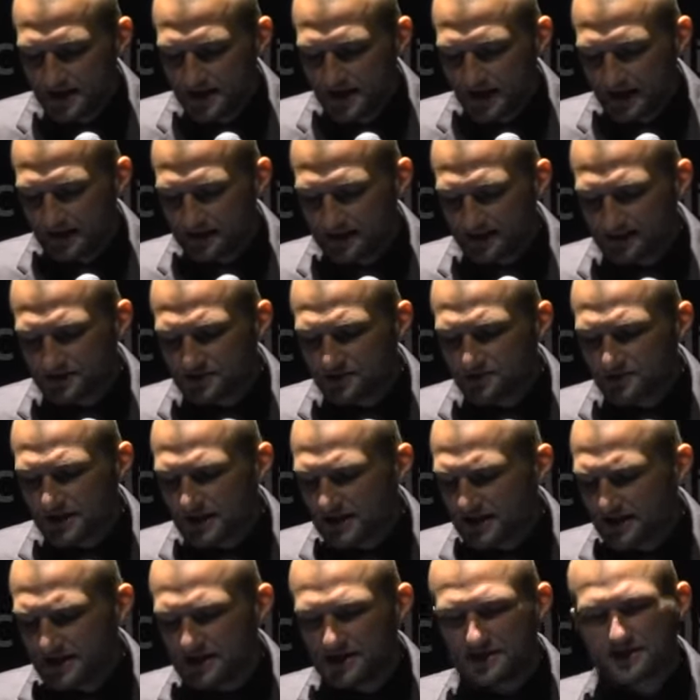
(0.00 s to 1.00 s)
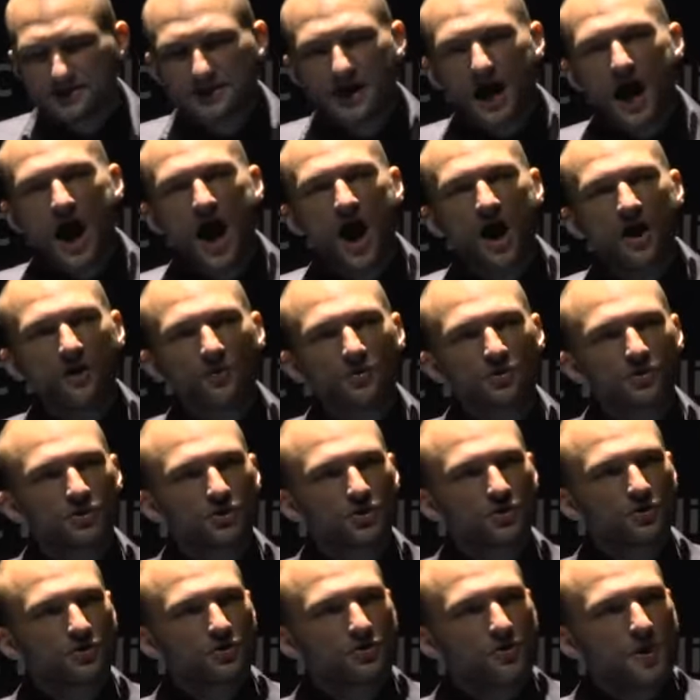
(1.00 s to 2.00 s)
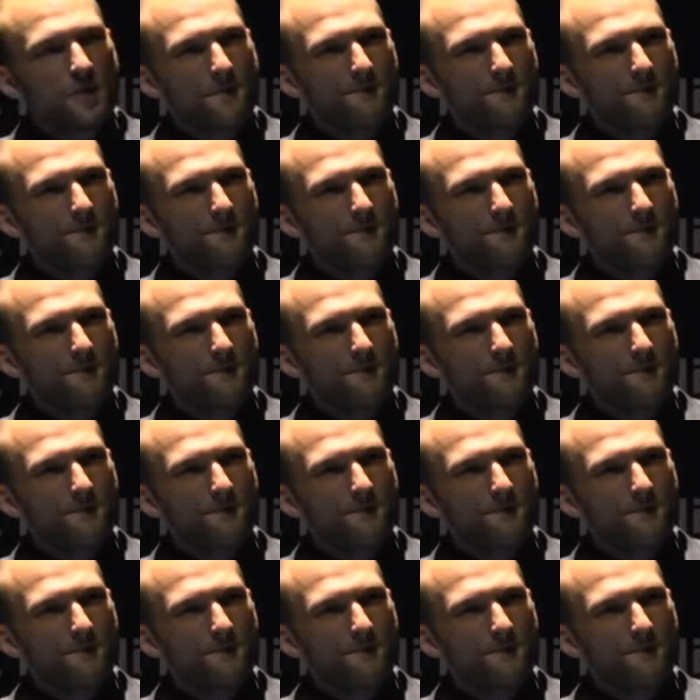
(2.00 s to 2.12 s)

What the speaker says: And that to me is, how do you